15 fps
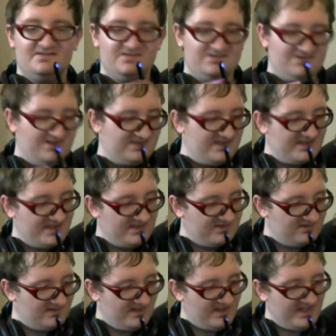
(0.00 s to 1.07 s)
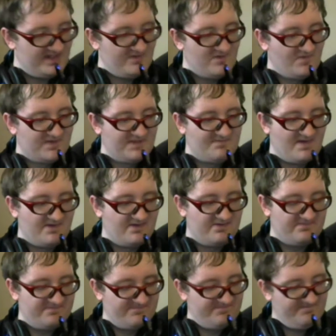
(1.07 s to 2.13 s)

So like they kind of I don't know what the Mother.